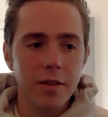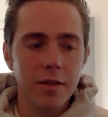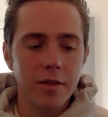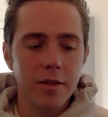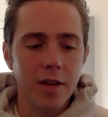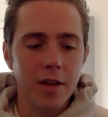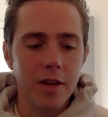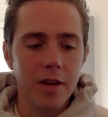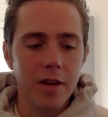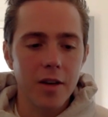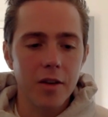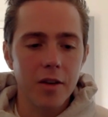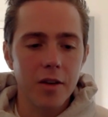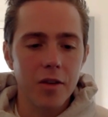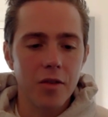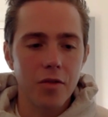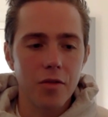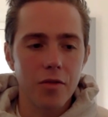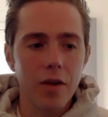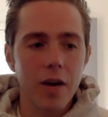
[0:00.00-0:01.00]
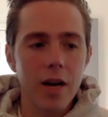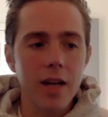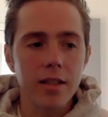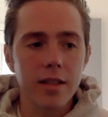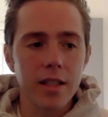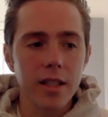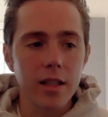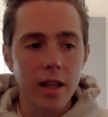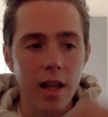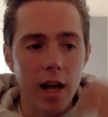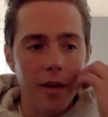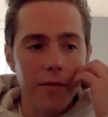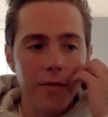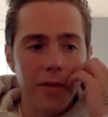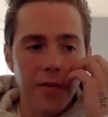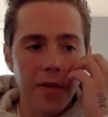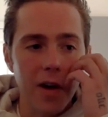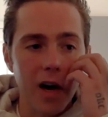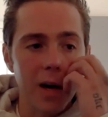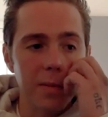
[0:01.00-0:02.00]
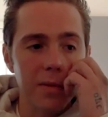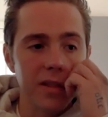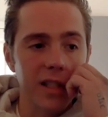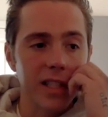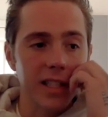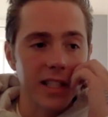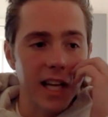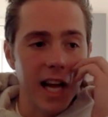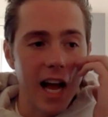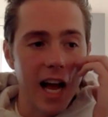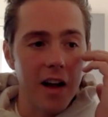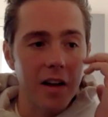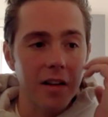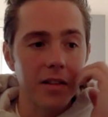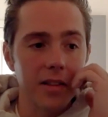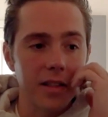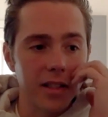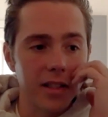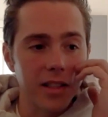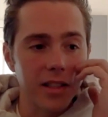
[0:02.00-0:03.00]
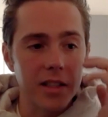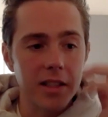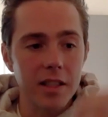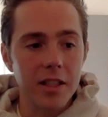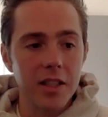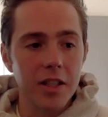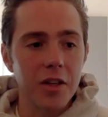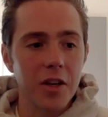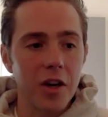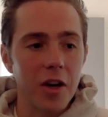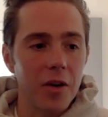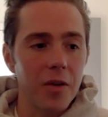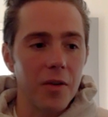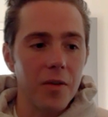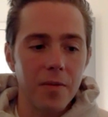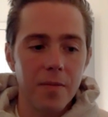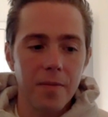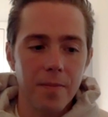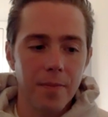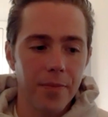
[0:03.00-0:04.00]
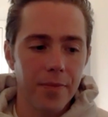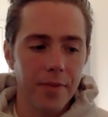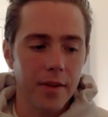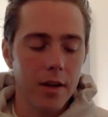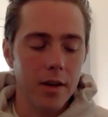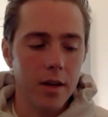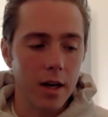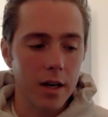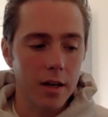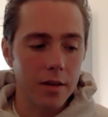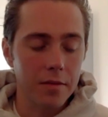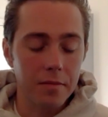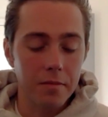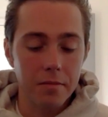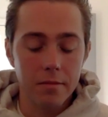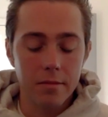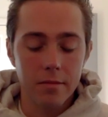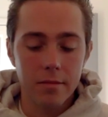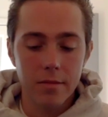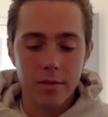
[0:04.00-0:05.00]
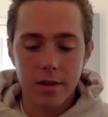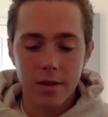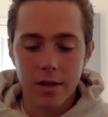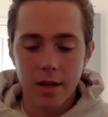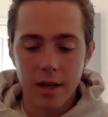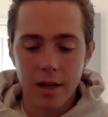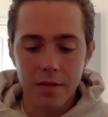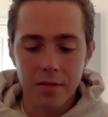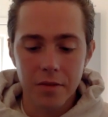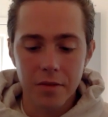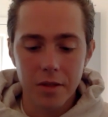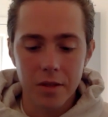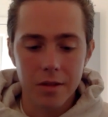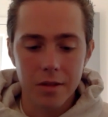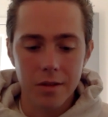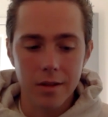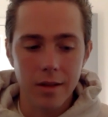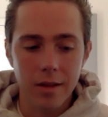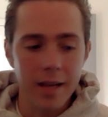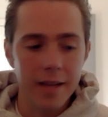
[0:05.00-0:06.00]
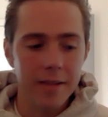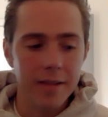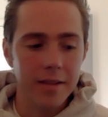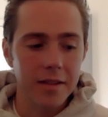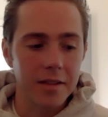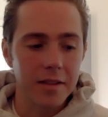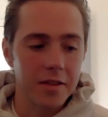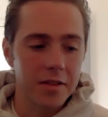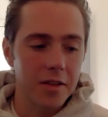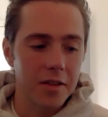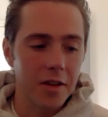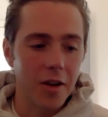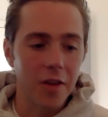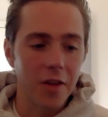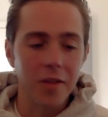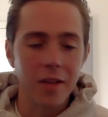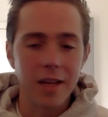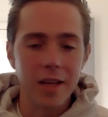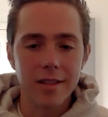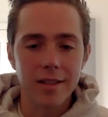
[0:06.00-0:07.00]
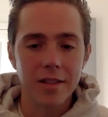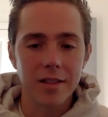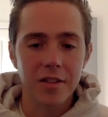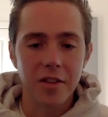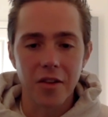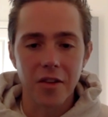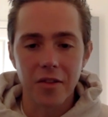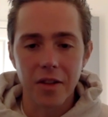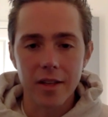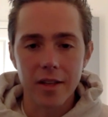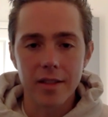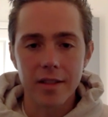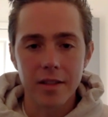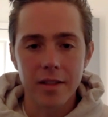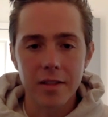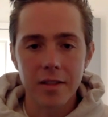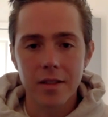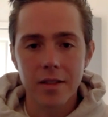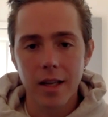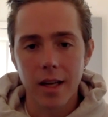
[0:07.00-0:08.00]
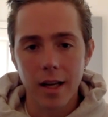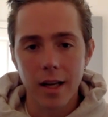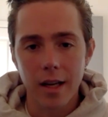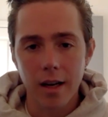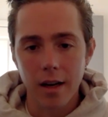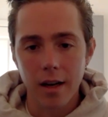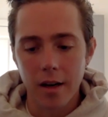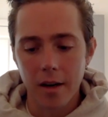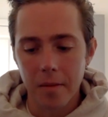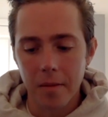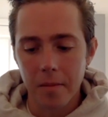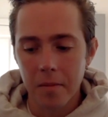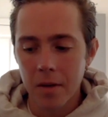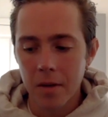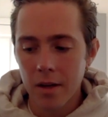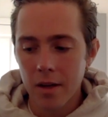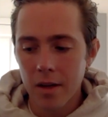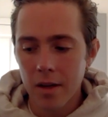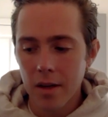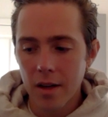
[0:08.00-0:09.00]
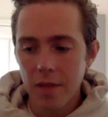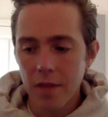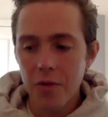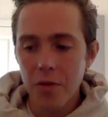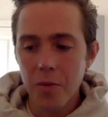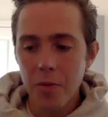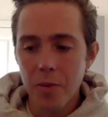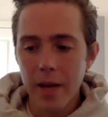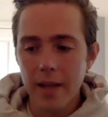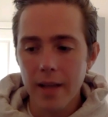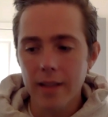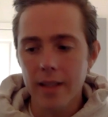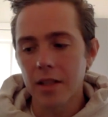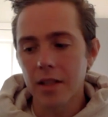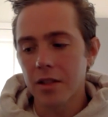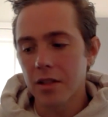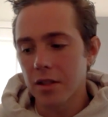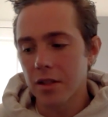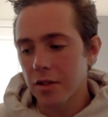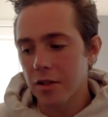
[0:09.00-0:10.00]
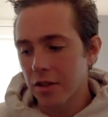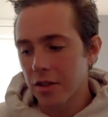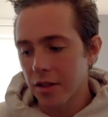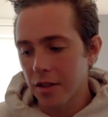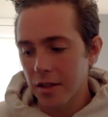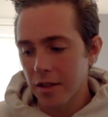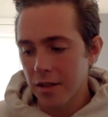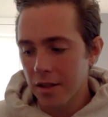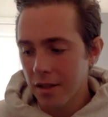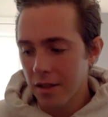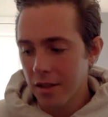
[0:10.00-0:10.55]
a crazy life of ups and downs, and you know, kind of just lessons on lessons on lessons. And if you pay attention to